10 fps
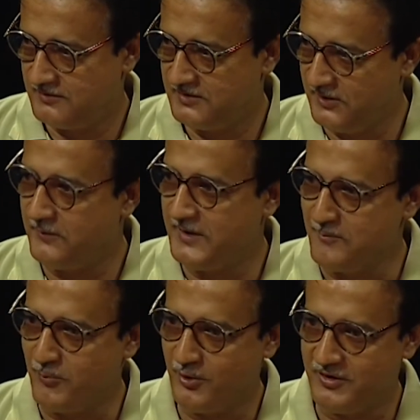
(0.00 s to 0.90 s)
This is very
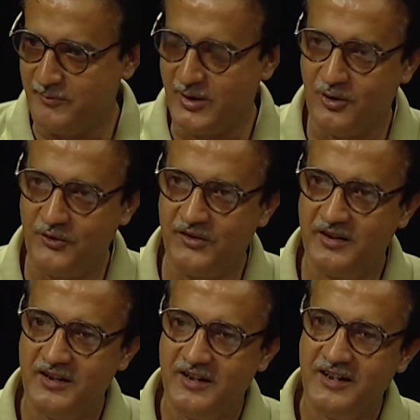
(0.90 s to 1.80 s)
important because
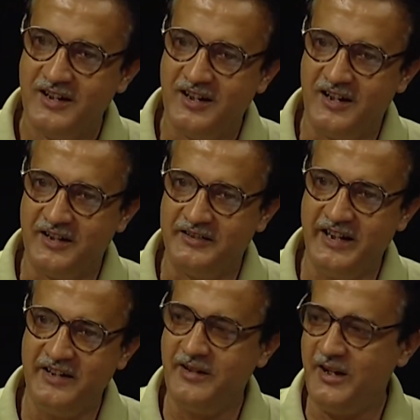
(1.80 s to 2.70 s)

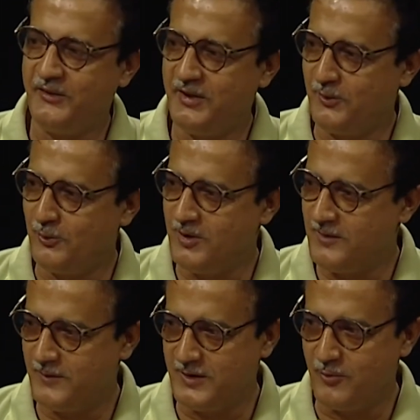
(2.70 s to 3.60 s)
they raised a slogan for the